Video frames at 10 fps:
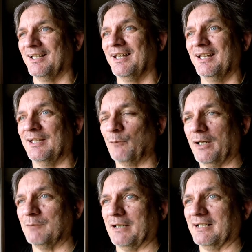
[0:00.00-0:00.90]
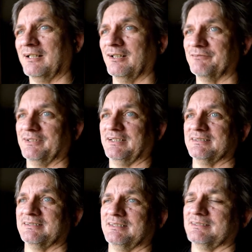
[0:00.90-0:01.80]
And why am I covering
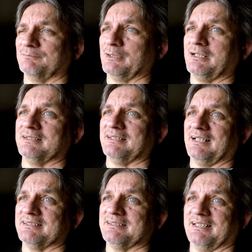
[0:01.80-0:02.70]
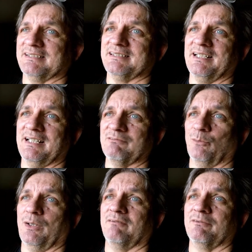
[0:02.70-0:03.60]
this is because, like I said, I see it
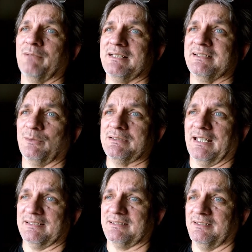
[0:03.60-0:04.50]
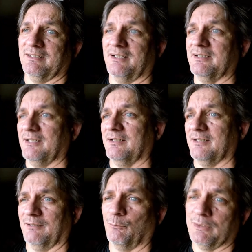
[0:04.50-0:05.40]
everywhere. Everybody's always asking, yada, yada,
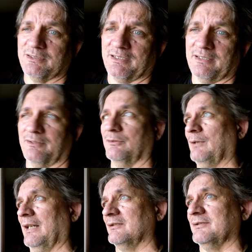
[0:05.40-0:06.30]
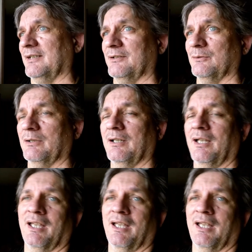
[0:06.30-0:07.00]
yada. What should I do? How should I do it?